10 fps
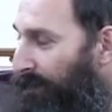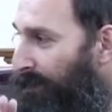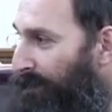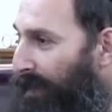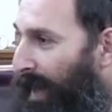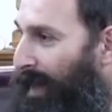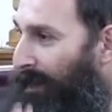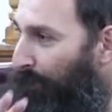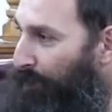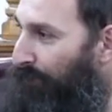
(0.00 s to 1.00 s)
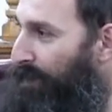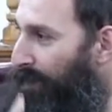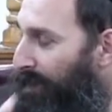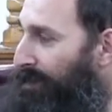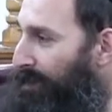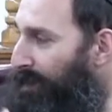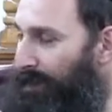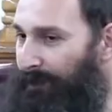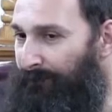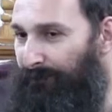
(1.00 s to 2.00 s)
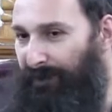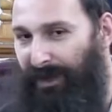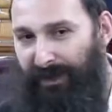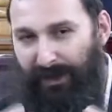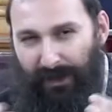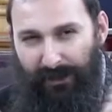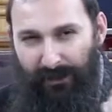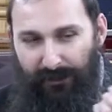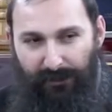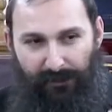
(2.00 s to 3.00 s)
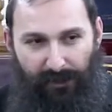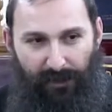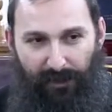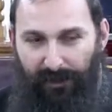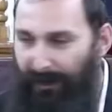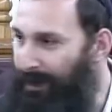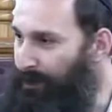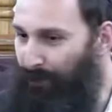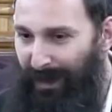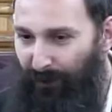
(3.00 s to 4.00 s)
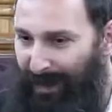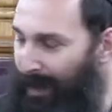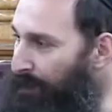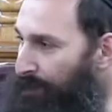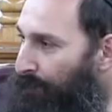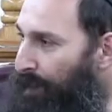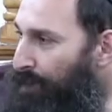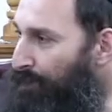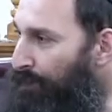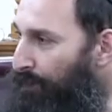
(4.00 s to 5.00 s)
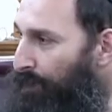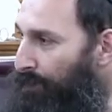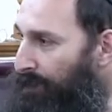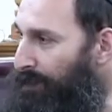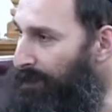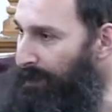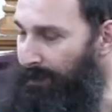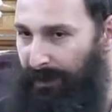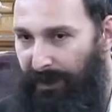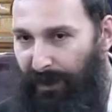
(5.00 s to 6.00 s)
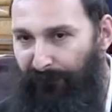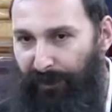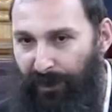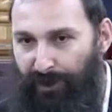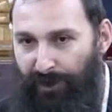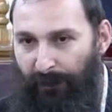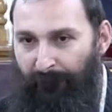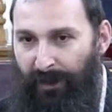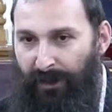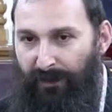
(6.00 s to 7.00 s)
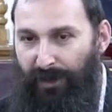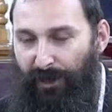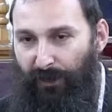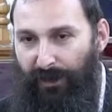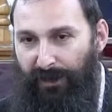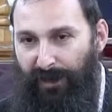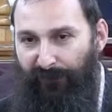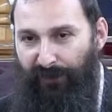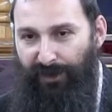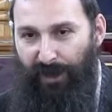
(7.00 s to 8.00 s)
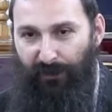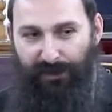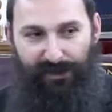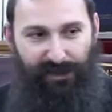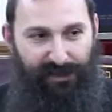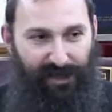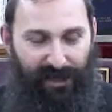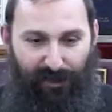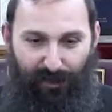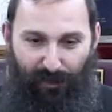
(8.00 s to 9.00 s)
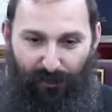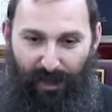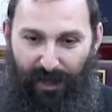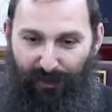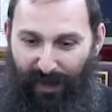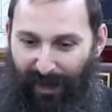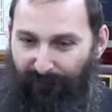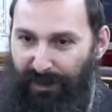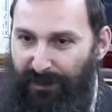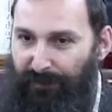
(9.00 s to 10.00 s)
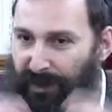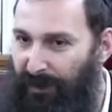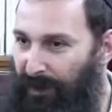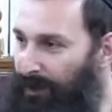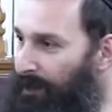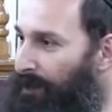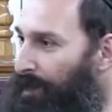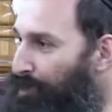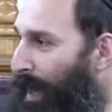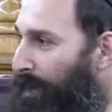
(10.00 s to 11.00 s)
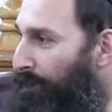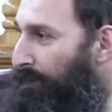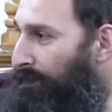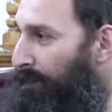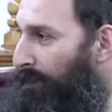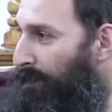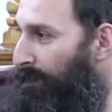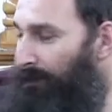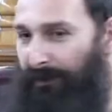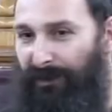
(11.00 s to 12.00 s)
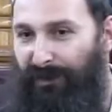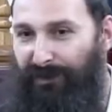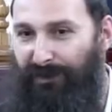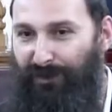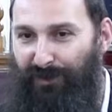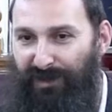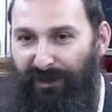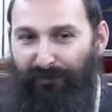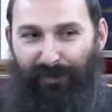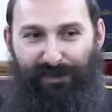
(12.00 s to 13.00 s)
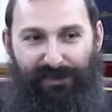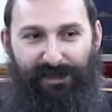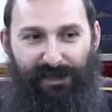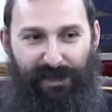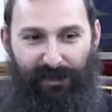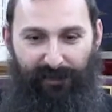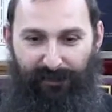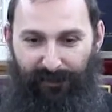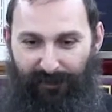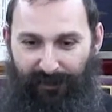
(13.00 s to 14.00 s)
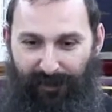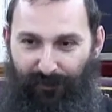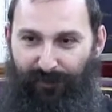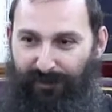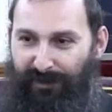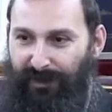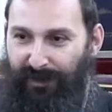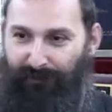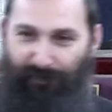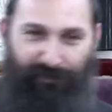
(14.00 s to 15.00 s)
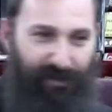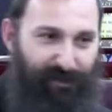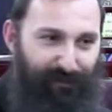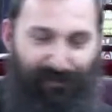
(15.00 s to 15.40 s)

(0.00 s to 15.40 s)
Ha'alamot ve'hesterim, that it doesn't really relate so much to the world. It needs the nefesh. You know what? The nefesh, I always say, it's like, you know, you have these big tractors, and then you see a person sitting in it, and he's like with the sticks moving it to the